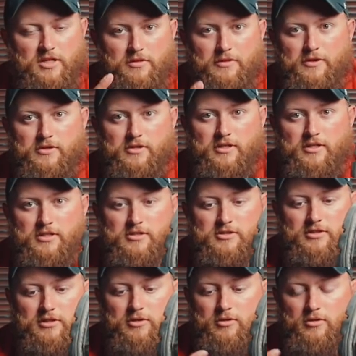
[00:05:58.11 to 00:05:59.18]
Thorogoods
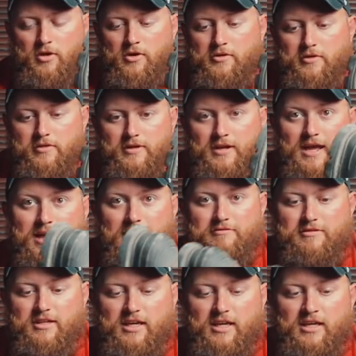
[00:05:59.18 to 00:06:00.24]
a little longer than I have
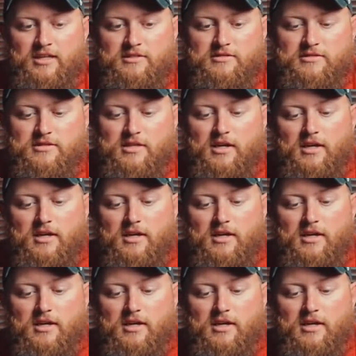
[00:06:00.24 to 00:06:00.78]
the Kings.